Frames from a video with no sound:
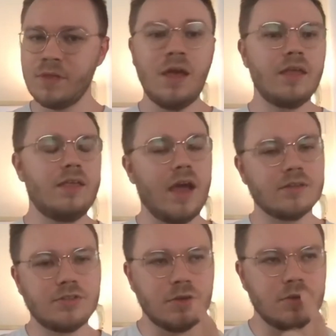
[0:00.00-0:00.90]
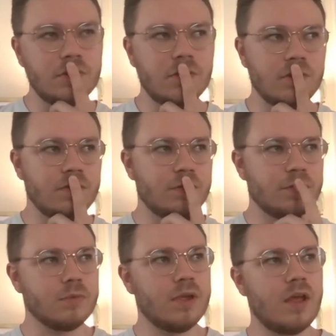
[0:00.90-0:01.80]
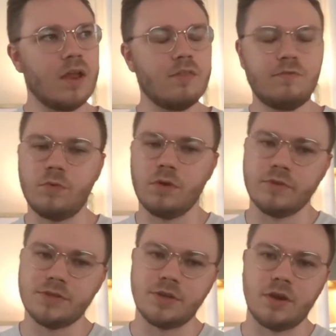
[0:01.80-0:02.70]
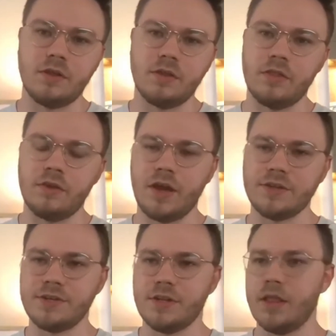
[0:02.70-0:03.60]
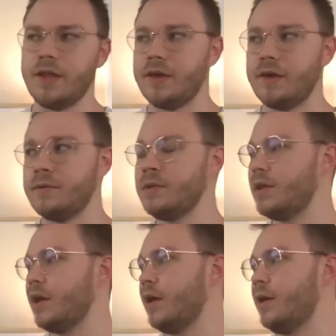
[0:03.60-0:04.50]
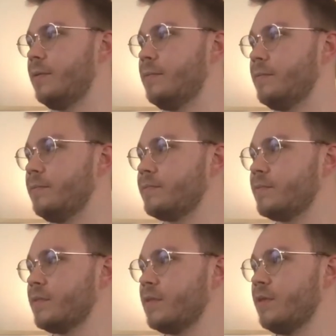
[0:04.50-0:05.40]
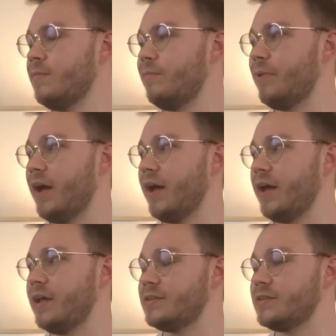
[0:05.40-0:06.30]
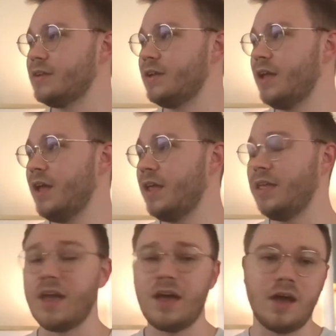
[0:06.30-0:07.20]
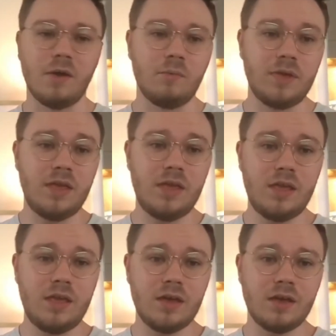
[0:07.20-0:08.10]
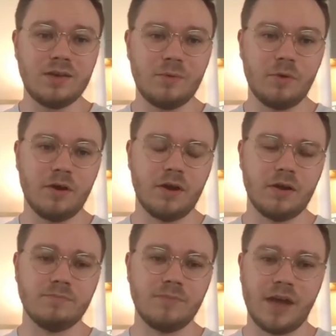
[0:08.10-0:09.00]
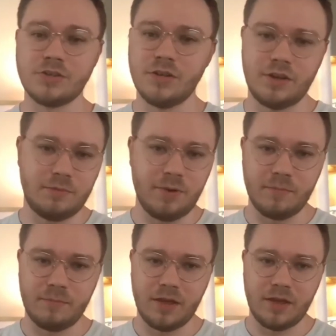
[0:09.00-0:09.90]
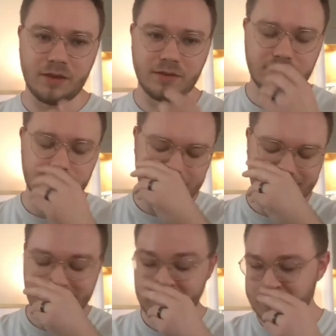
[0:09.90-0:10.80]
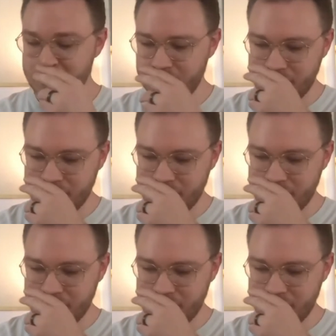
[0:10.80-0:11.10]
Yeah, so three out of the four of us are. The other guys in Atlanta. Um, oh, great! But yeah, we were actually an indie pop band um,